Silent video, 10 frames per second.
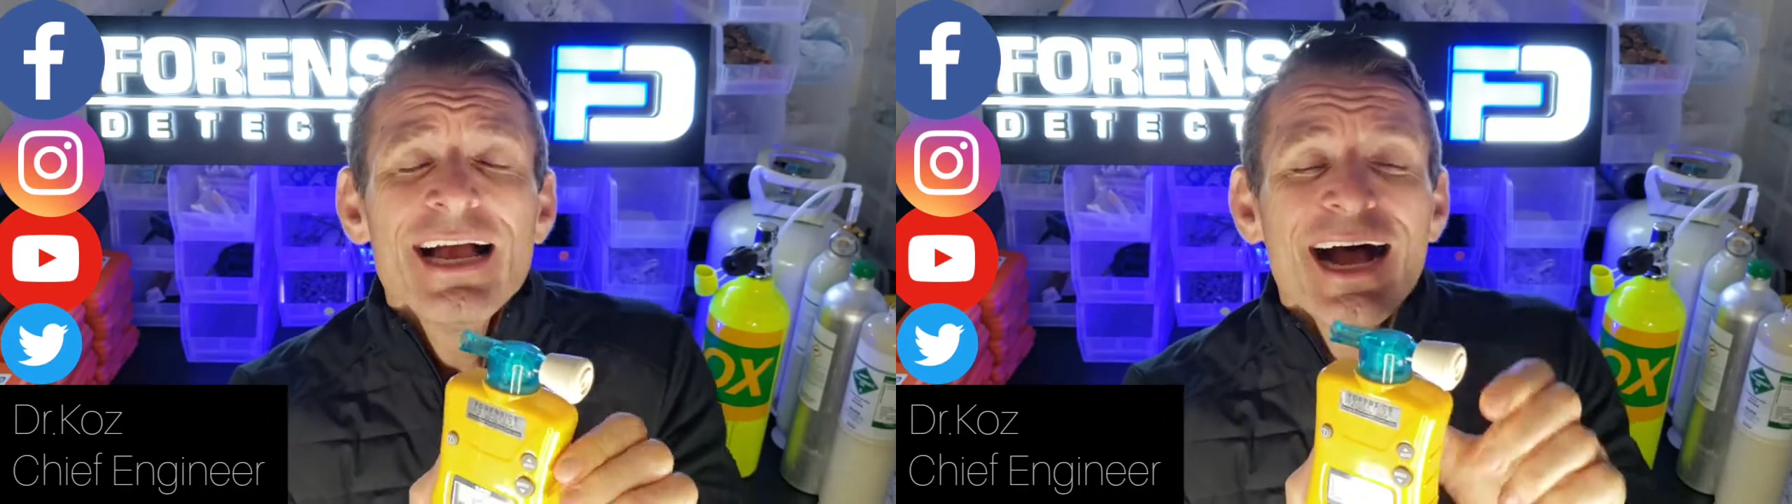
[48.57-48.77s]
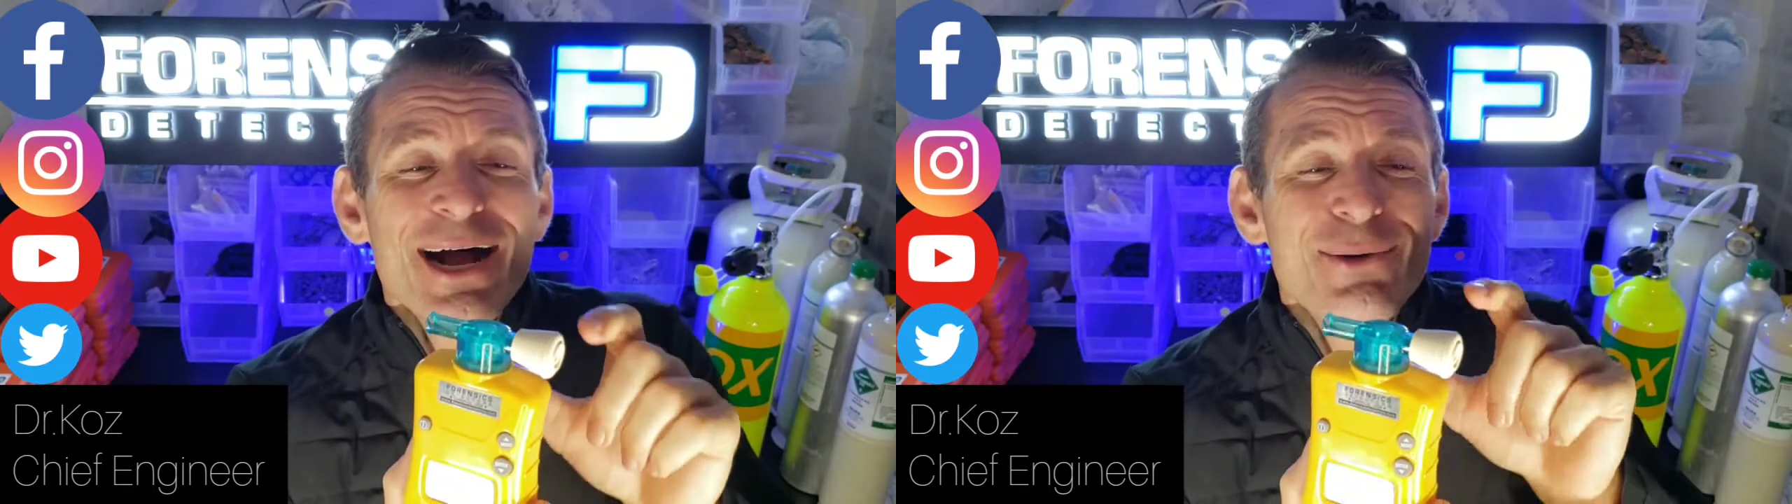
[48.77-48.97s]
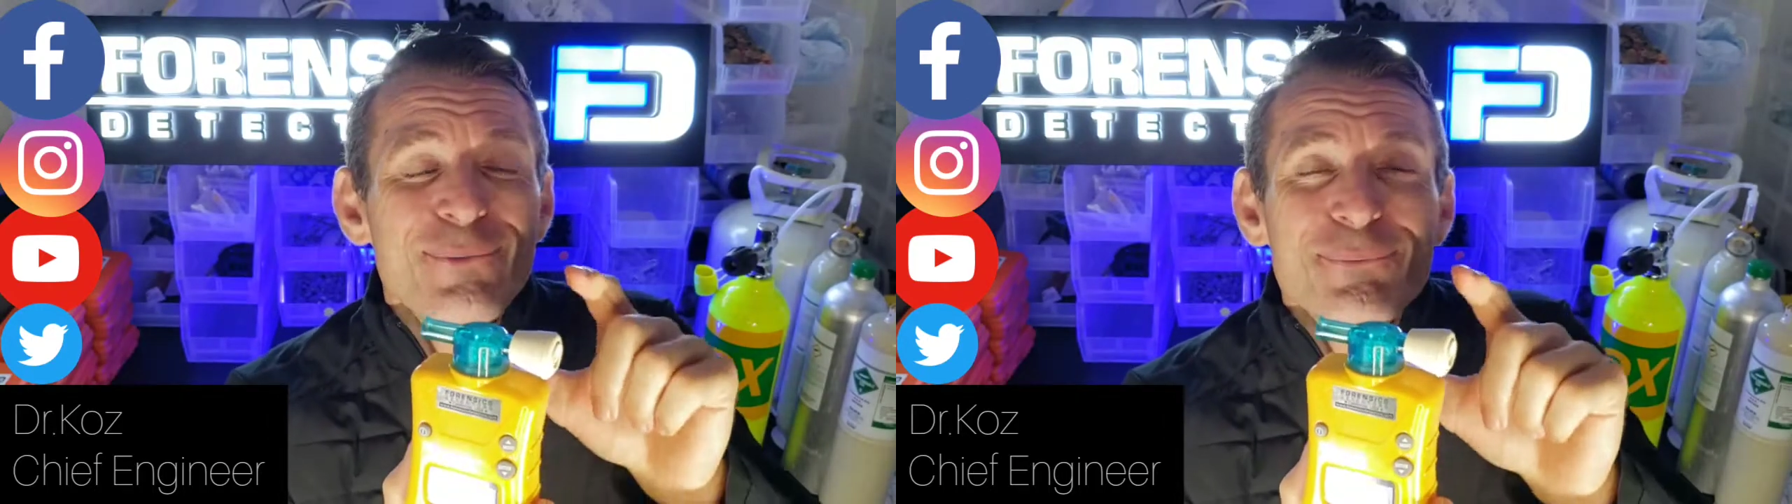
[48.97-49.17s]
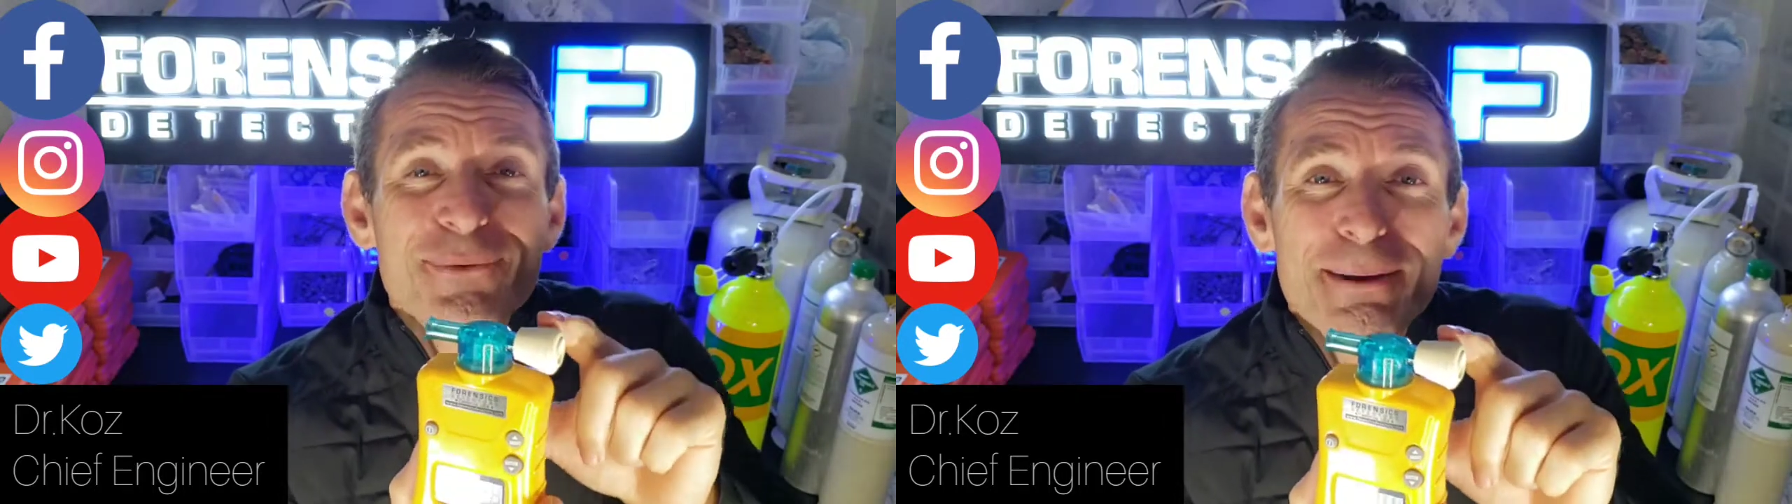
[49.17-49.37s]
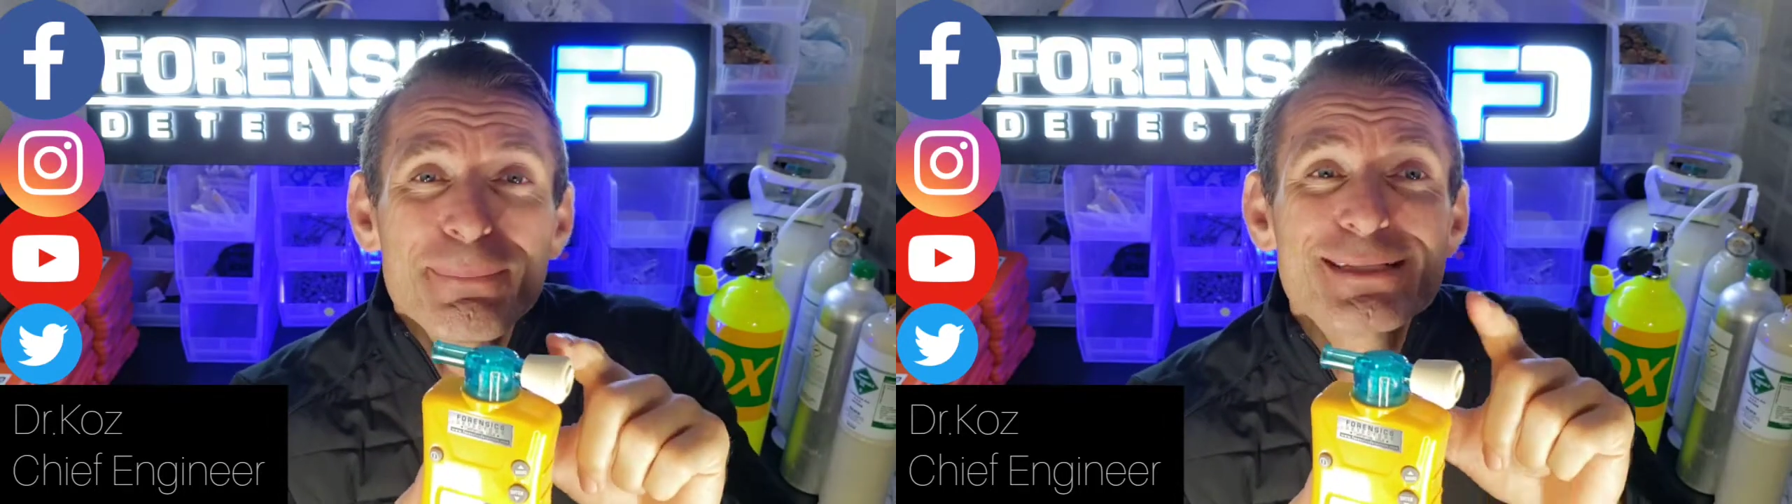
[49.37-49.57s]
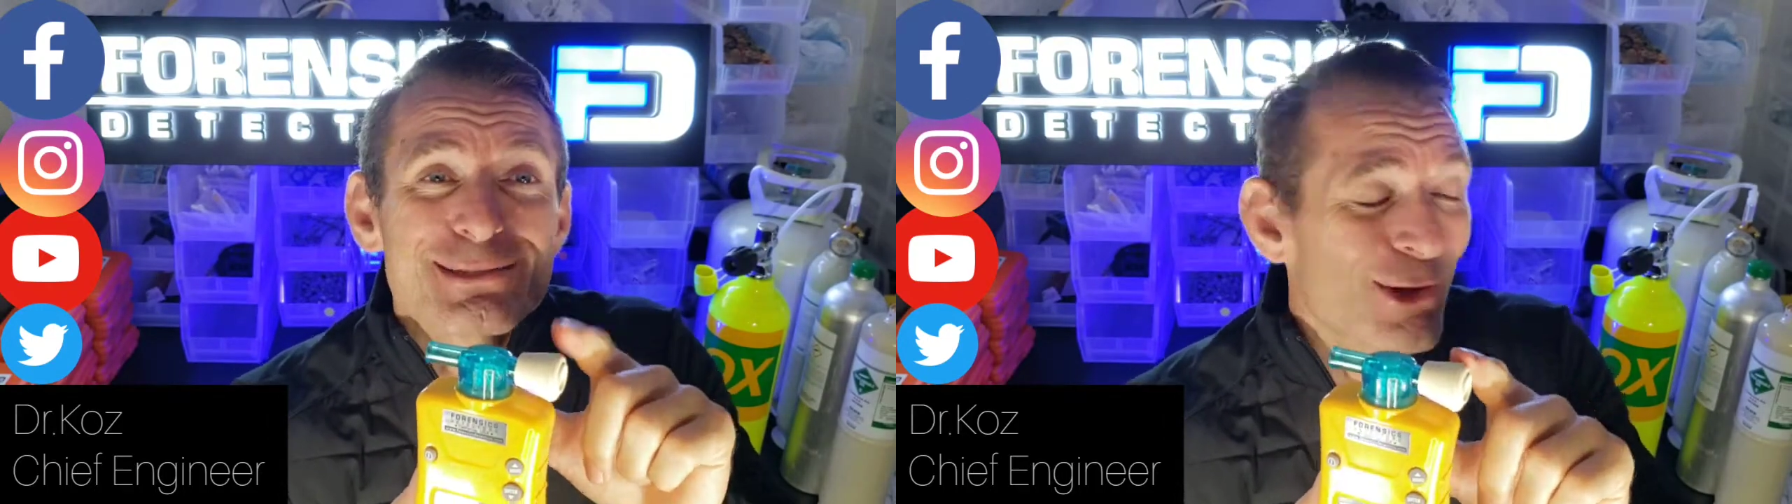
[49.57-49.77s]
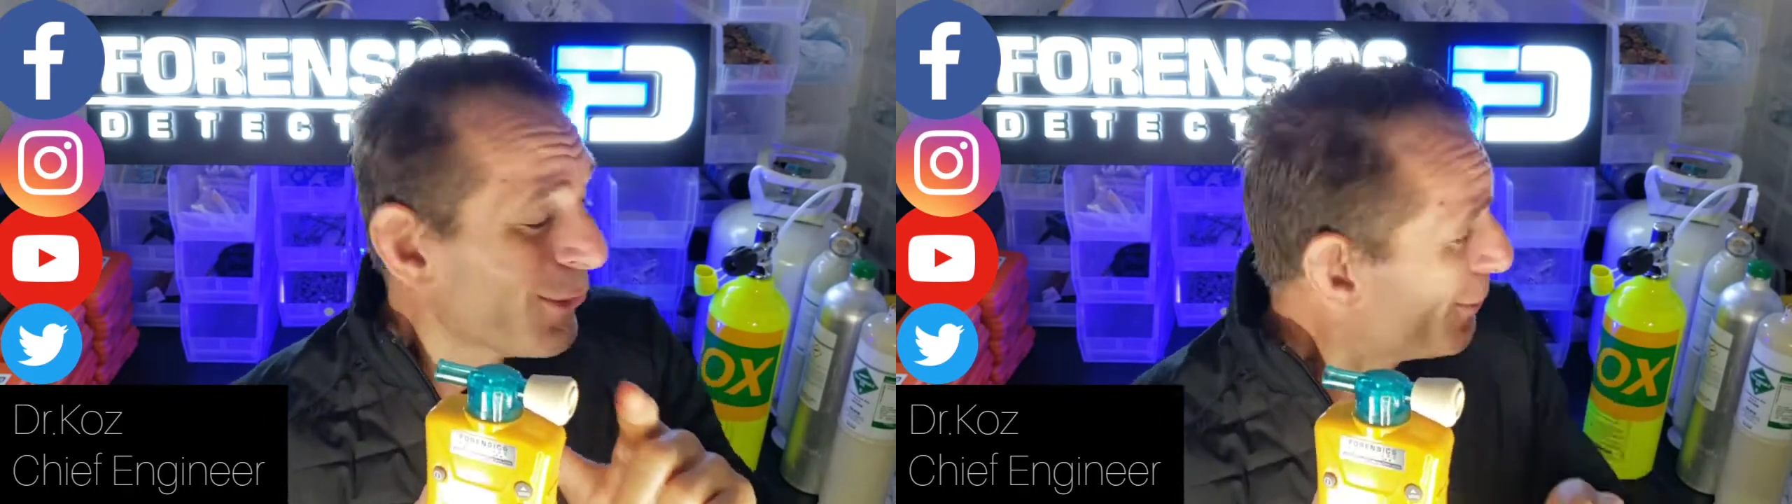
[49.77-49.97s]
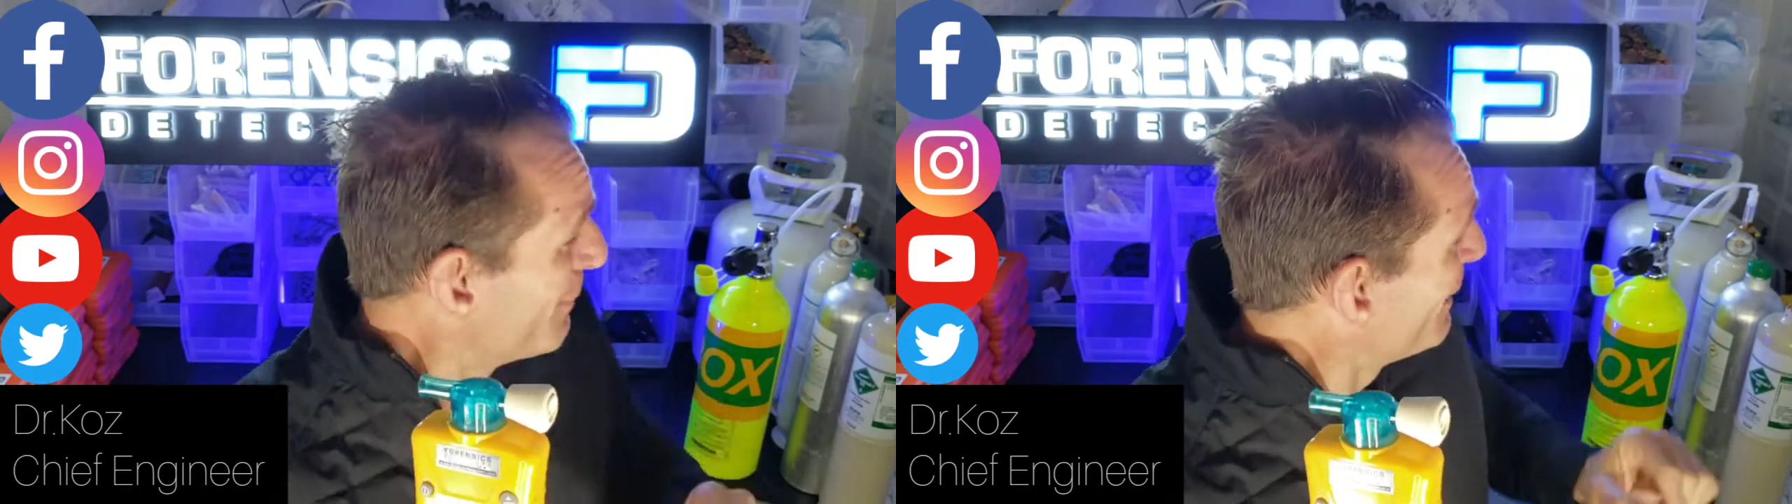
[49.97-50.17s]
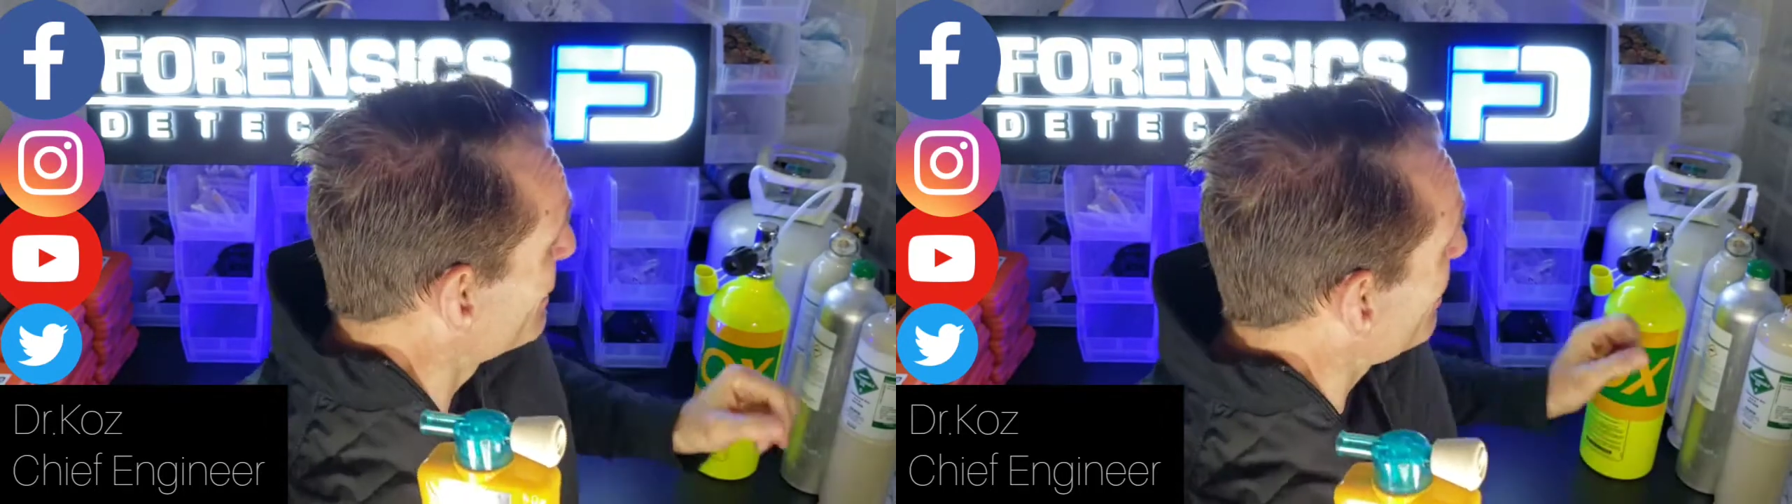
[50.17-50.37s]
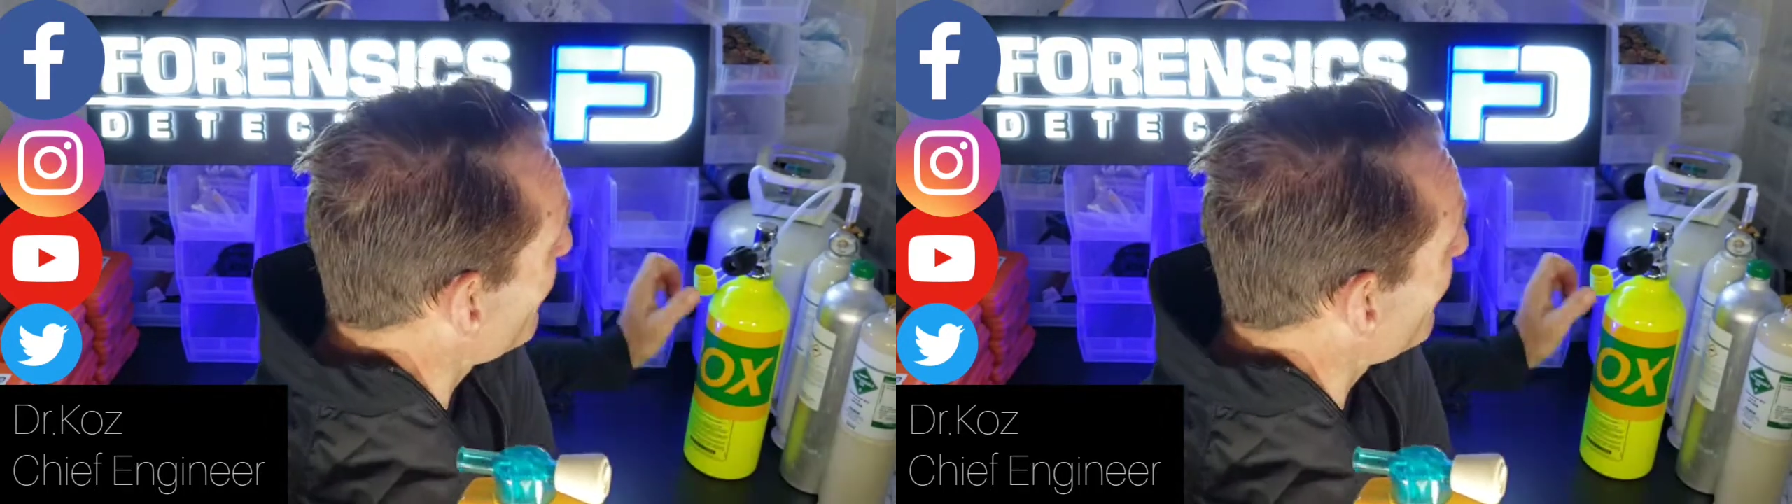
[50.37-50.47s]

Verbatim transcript: a rubber dome so